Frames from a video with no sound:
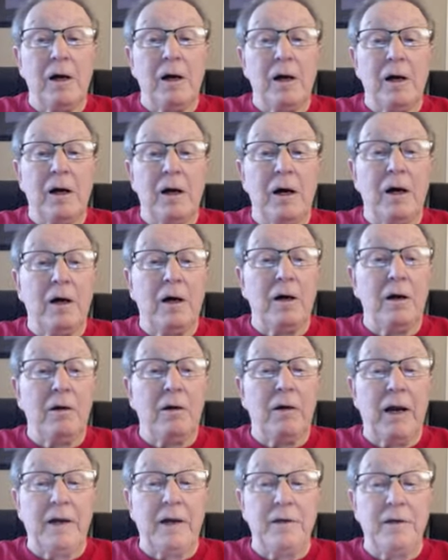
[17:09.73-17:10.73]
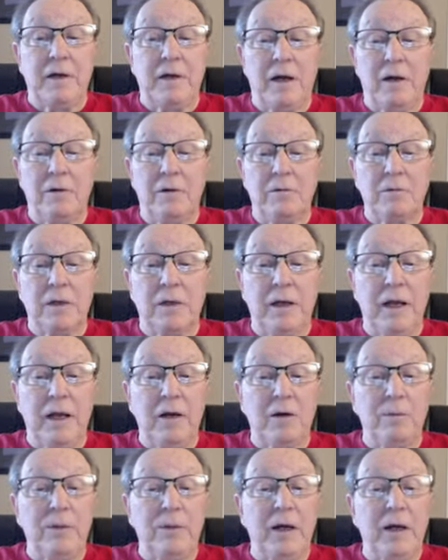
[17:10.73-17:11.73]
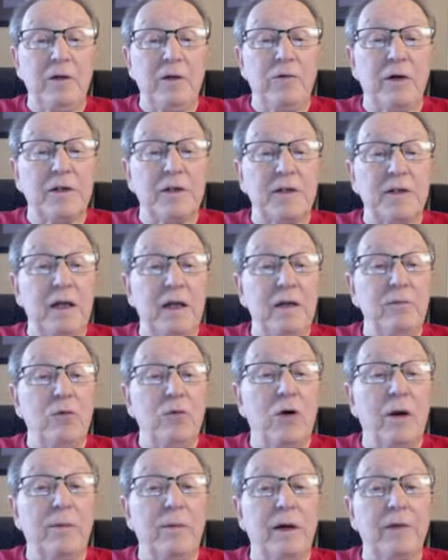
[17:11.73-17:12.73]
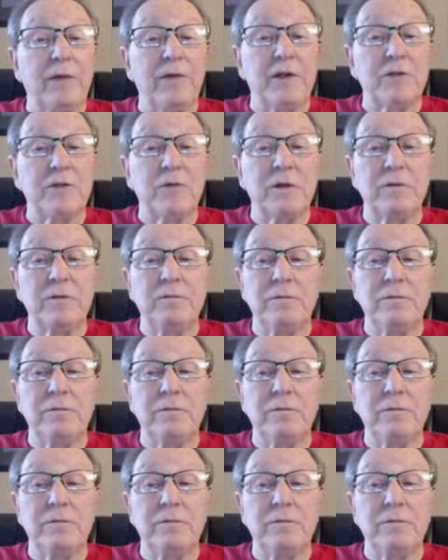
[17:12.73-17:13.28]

Uh, all right, uh, Renee or Ben, you want to say any more about this yeah, one?